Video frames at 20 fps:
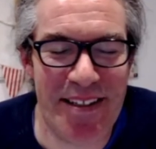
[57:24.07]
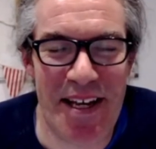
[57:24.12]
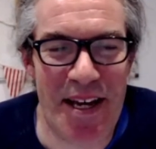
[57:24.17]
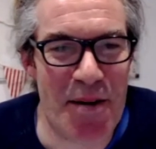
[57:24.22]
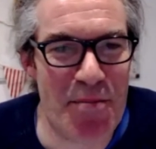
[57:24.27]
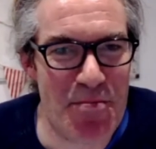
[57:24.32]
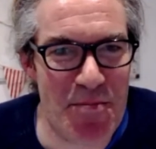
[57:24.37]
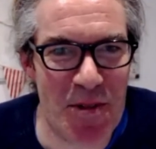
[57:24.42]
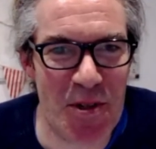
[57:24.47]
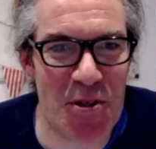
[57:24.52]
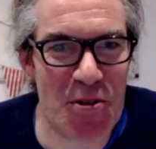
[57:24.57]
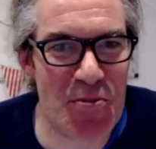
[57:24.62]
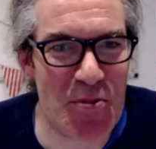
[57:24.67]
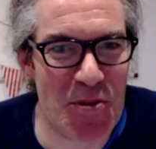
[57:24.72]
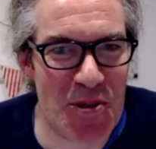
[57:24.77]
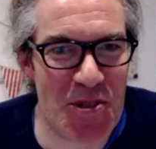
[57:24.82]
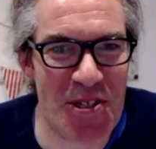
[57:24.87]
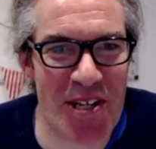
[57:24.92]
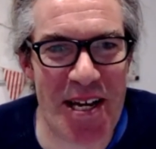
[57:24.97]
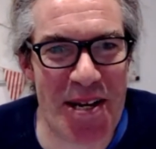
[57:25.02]
Yeah, lots
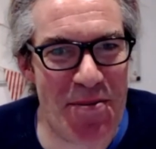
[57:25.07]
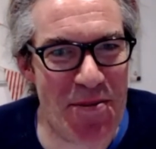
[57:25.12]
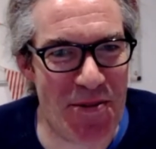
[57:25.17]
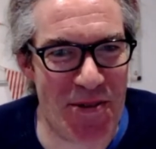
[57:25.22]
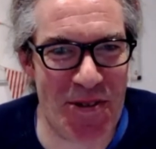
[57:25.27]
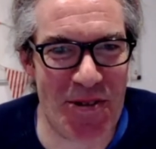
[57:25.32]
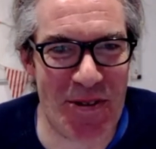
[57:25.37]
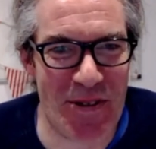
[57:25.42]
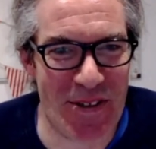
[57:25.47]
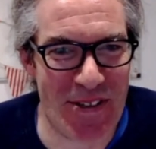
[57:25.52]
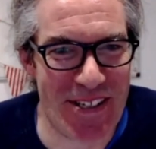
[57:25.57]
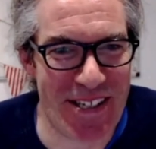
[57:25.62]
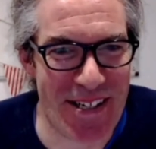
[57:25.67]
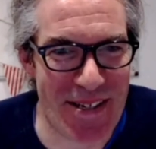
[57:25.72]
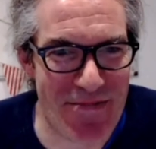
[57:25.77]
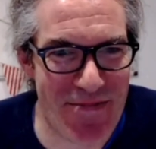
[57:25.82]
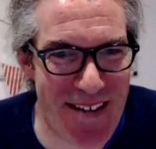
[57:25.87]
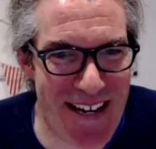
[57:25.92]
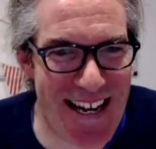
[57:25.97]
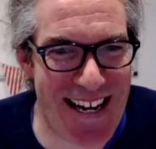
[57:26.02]
more to say, but we're short on
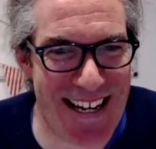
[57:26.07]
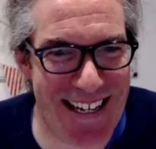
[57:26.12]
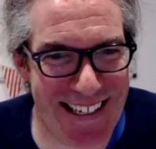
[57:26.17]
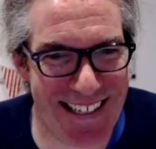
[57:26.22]
time.